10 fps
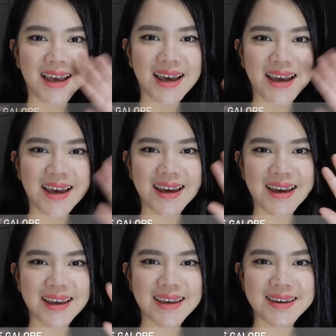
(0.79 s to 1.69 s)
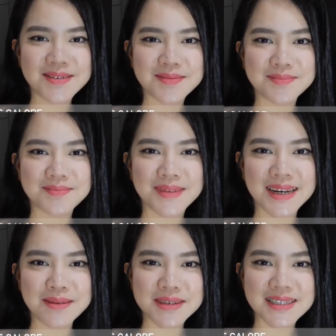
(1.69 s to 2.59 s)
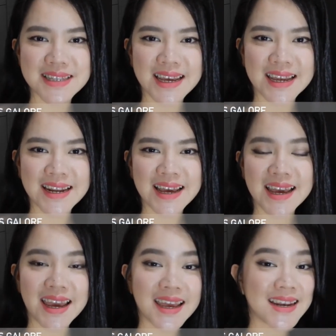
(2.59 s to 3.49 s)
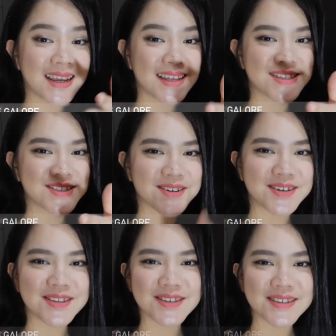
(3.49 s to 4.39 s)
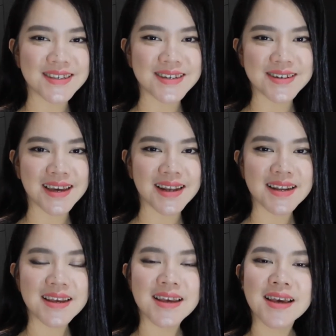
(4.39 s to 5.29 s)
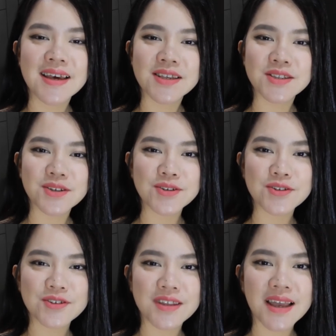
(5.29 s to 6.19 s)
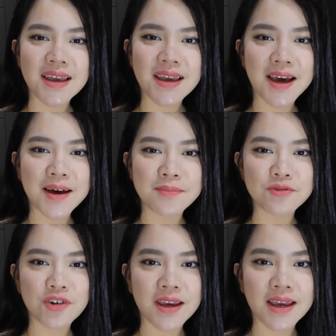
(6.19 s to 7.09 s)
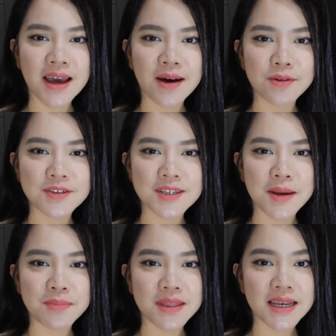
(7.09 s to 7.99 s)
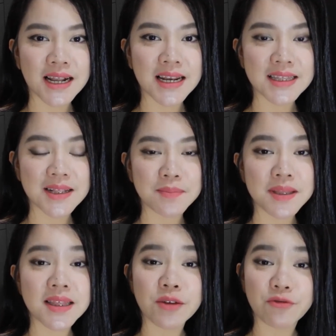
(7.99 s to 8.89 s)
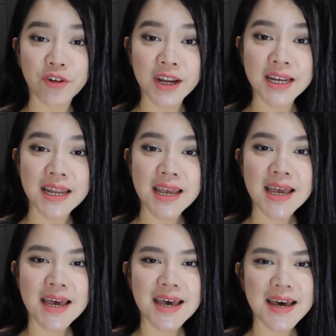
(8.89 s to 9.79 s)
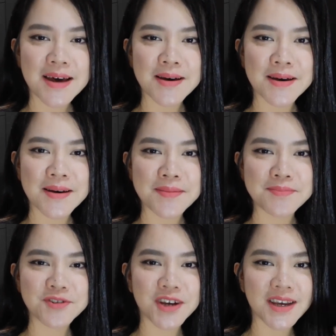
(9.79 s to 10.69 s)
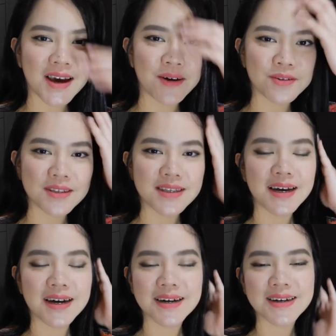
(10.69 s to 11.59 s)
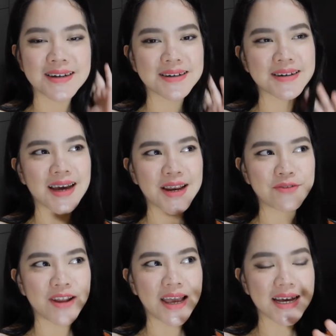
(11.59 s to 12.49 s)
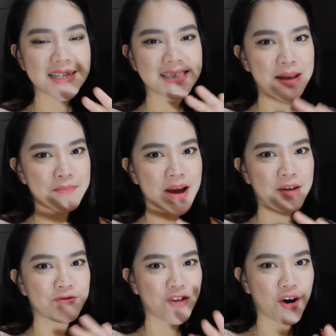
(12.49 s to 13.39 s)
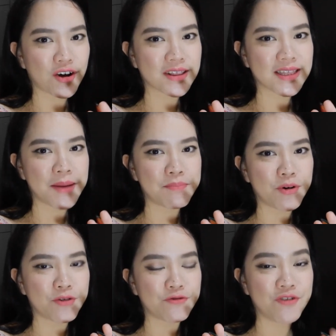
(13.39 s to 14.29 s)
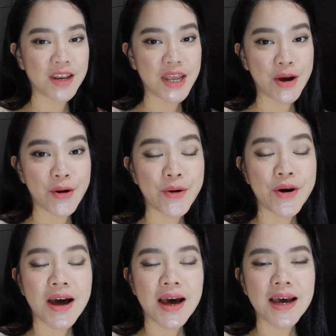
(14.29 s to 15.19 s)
Hi, my name is Diana and it's so good to see you again. So today I'm trying out something a little bit different. Um, trying out uh, kind of like a semi-vlog type of video.